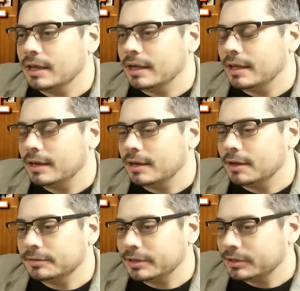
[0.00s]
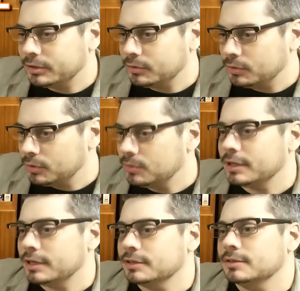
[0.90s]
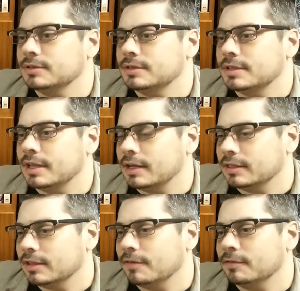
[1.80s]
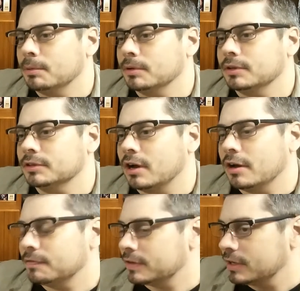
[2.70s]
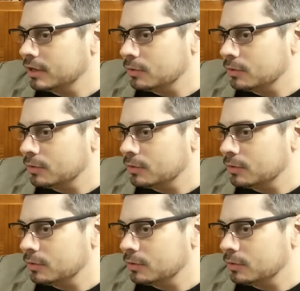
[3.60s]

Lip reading: and I'll tell you two things that I love about this coffee.